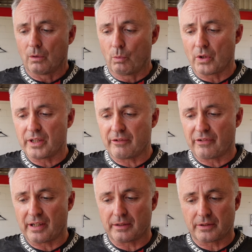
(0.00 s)
What did you
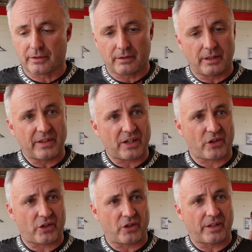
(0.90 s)
find in that
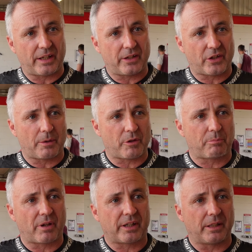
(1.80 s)
session then in terms of
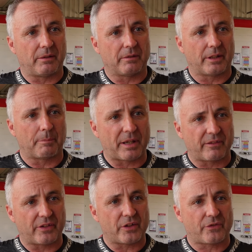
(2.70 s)
braking and the
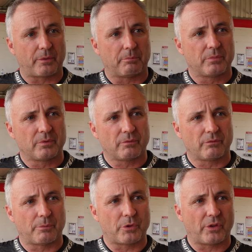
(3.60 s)
benefits from,
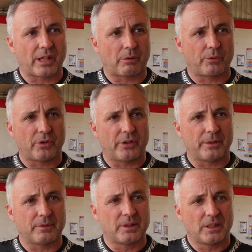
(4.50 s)
doing it how we're doing it?
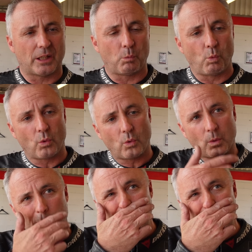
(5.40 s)
It's